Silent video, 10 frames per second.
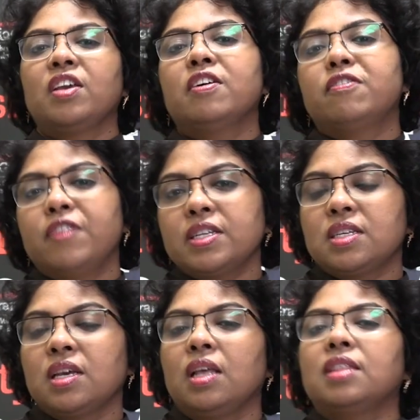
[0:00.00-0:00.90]

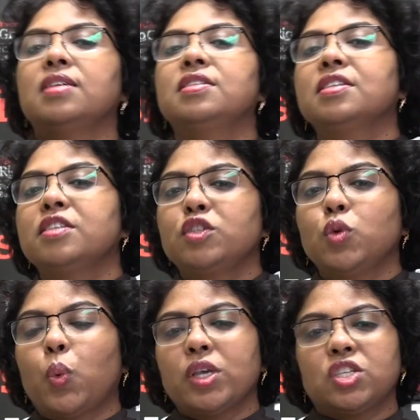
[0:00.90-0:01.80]
Fit, the degree
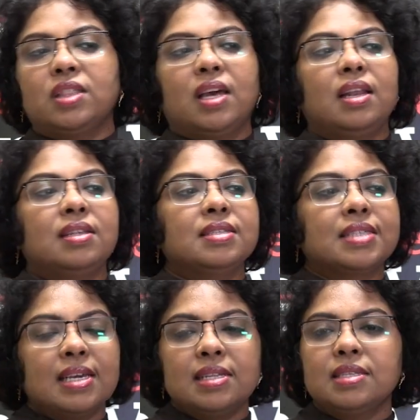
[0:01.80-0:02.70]
to which their
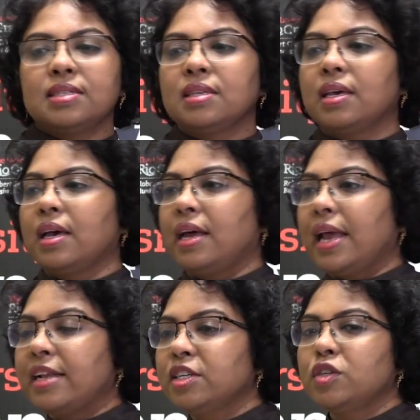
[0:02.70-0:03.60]
skills and
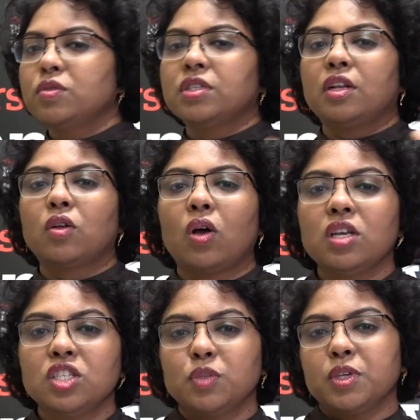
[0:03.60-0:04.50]
attitudes and
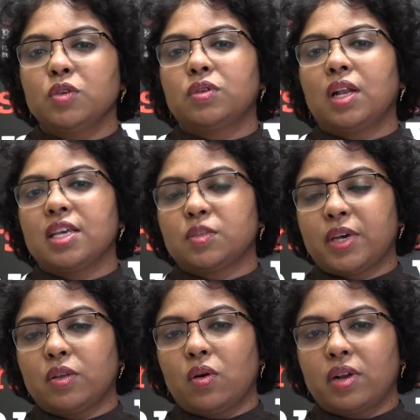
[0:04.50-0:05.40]
knowledge is being utilized
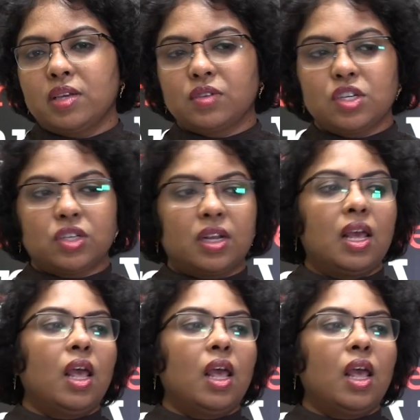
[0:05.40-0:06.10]
by the organization.